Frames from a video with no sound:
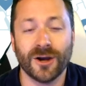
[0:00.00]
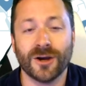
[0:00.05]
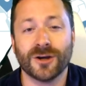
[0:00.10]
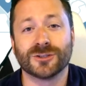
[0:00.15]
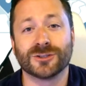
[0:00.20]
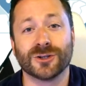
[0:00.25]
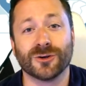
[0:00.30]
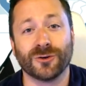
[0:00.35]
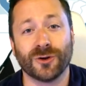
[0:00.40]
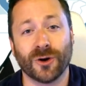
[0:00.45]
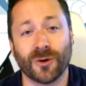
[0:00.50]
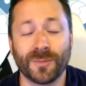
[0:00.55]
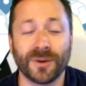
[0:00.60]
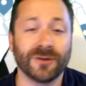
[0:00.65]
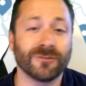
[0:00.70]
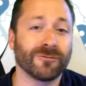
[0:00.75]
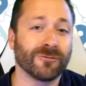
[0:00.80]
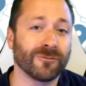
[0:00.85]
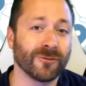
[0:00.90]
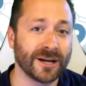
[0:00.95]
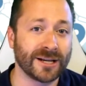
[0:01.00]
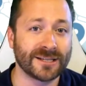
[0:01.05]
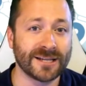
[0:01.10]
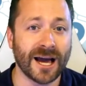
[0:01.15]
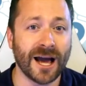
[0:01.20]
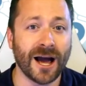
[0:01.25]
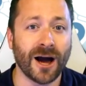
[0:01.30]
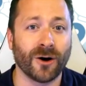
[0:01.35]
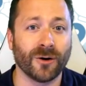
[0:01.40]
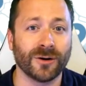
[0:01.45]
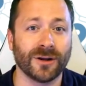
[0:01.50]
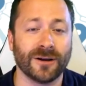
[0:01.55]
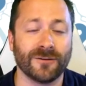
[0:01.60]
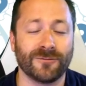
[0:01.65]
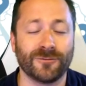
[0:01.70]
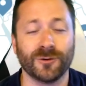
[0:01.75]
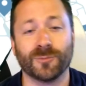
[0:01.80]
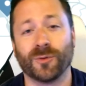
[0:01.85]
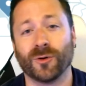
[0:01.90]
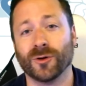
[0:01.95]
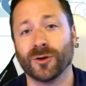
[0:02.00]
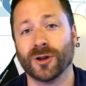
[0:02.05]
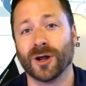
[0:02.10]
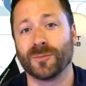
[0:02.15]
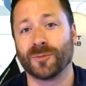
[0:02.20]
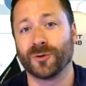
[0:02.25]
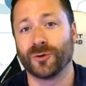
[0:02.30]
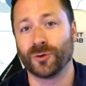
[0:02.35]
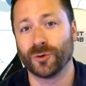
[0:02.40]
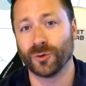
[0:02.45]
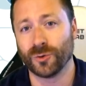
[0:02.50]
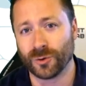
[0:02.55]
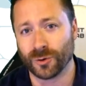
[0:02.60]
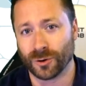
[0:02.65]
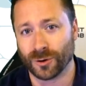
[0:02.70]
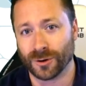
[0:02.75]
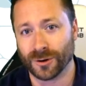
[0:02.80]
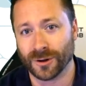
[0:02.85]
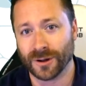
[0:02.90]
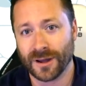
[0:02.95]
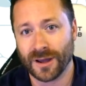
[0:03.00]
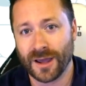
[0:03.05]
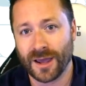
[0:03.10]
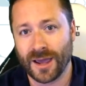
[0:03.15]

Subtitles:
So don't be freaked out if you pull up Google